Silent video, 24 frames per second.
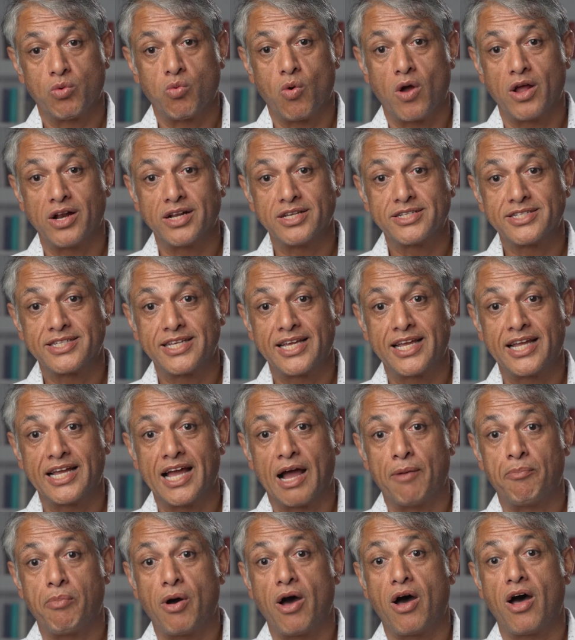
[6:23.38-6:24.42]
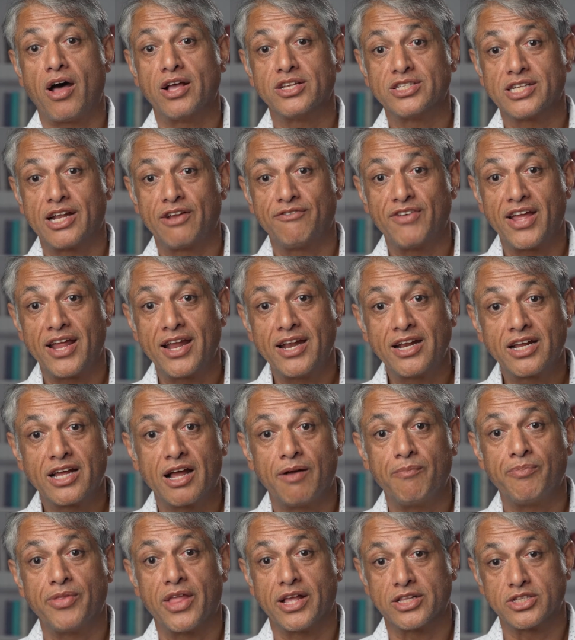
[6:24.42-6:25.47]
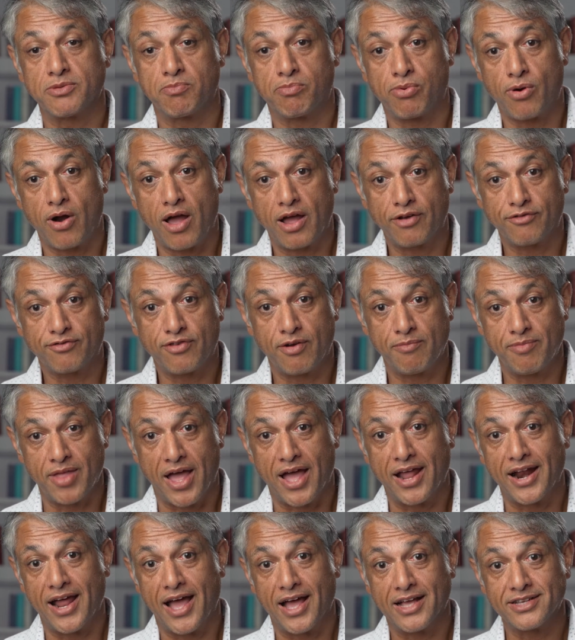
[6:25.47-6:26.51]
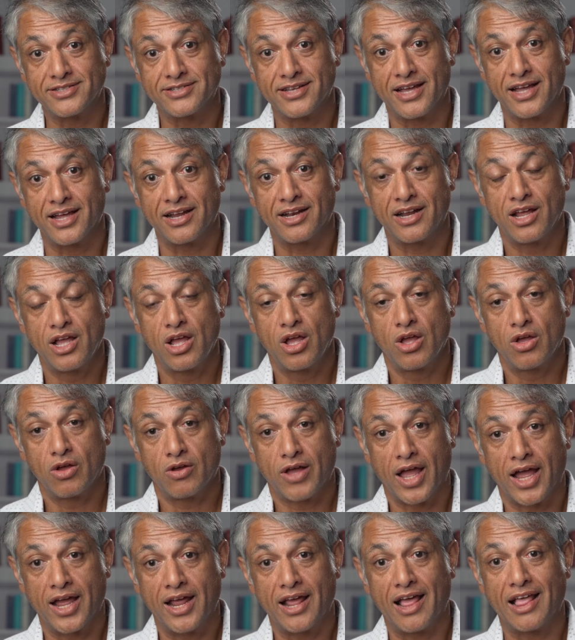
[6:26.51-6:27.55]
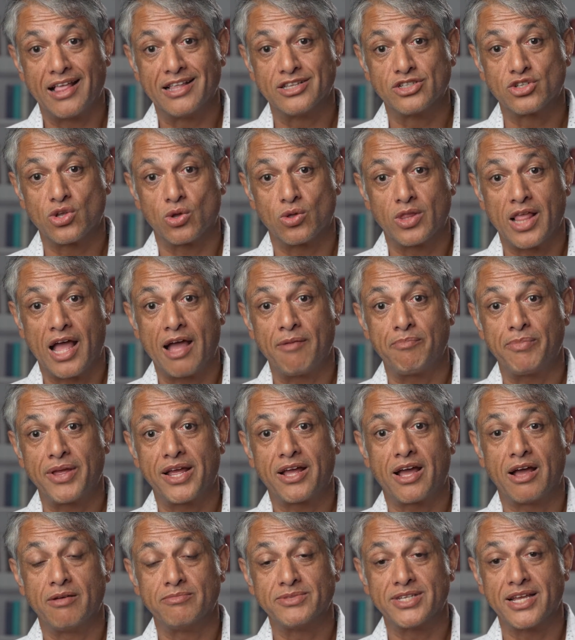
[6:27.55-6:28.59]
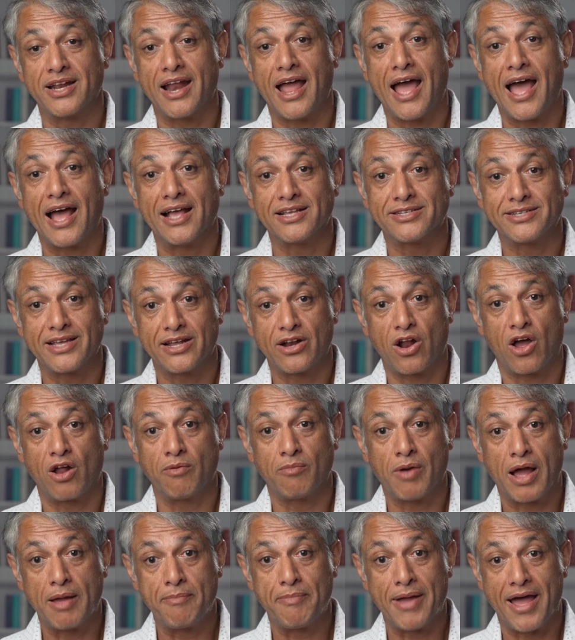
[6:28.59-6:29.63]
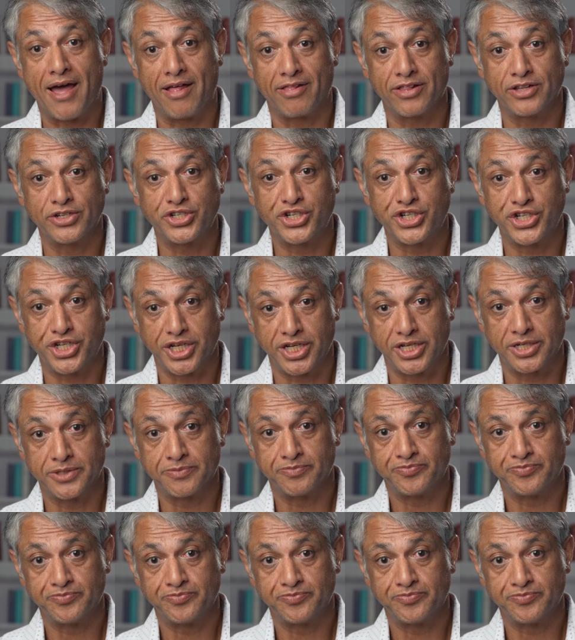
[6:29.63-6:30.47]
want to see a positive income that's brought from that asset, okay? And so that becomes an asset on my balance sheet.